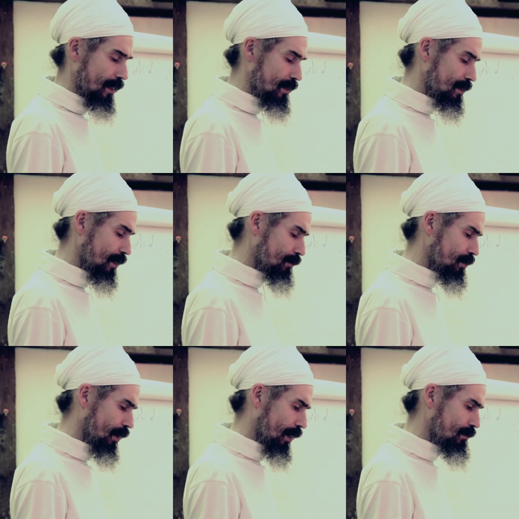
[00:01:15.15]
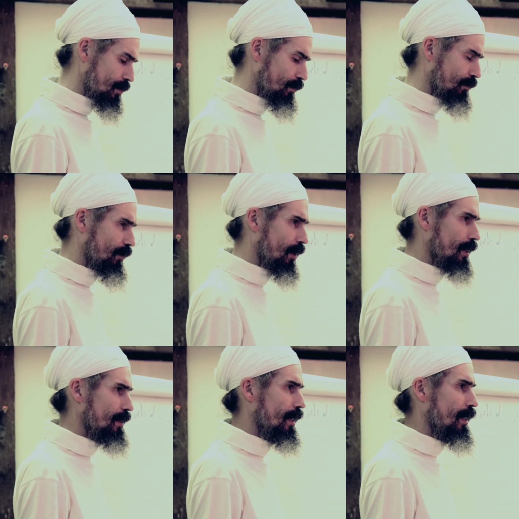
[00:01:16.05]
And sometimes you'll
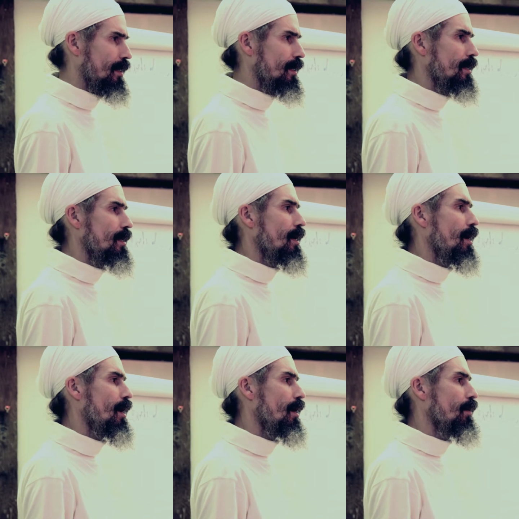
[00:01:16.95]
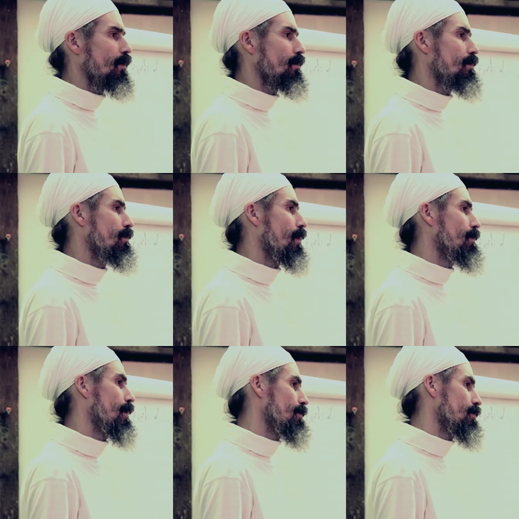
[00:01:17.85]
find that, oh, my
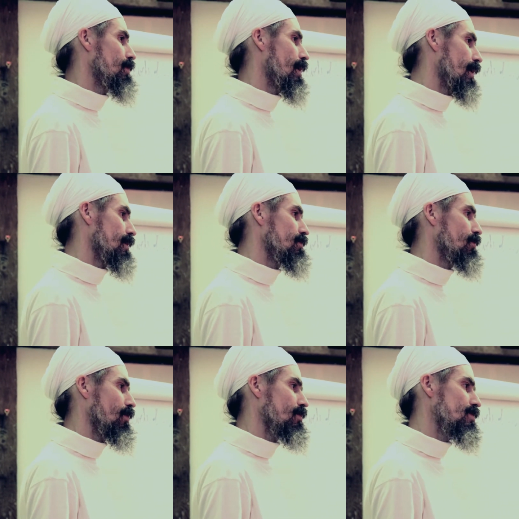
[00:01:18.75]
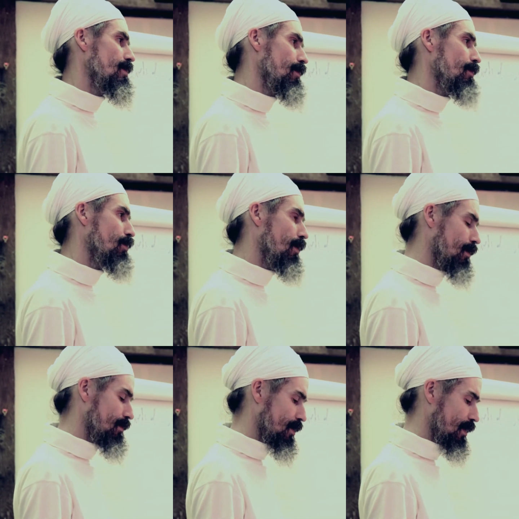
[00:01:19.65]
mum or dad have got a similar
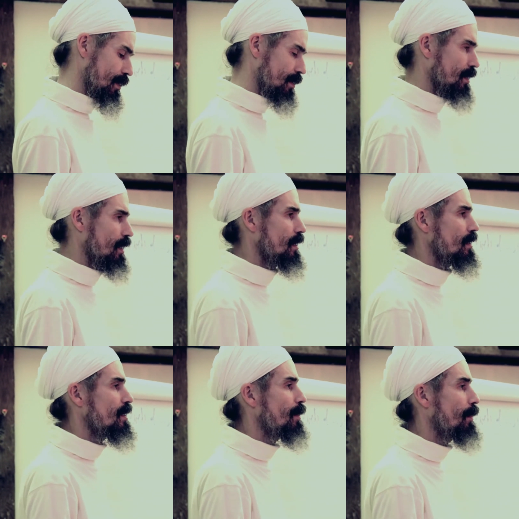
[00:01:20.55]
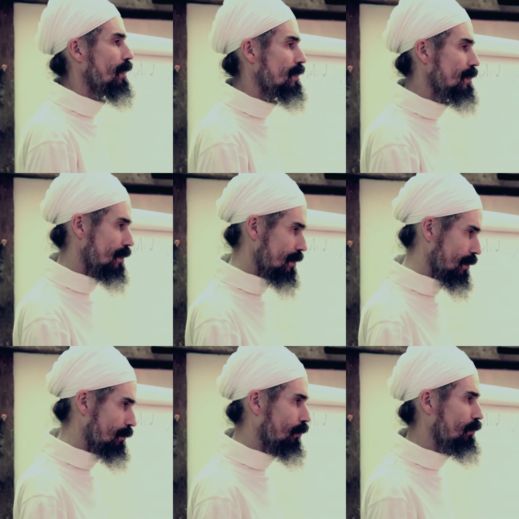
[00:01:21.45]
problem to this, in a similar
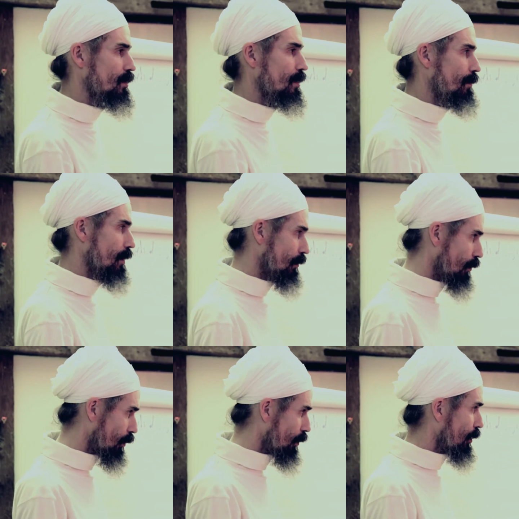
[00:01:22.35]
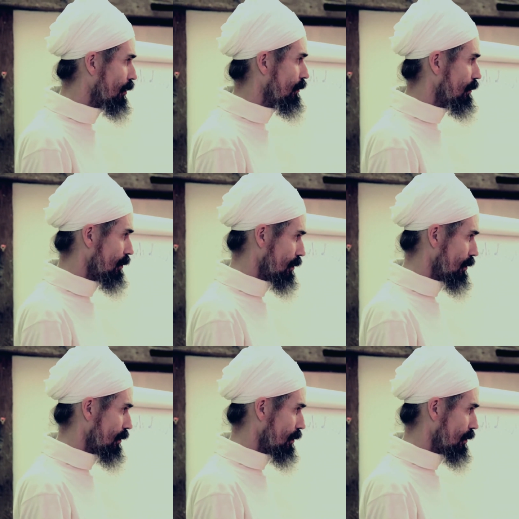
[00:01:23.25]
system or a similar organ,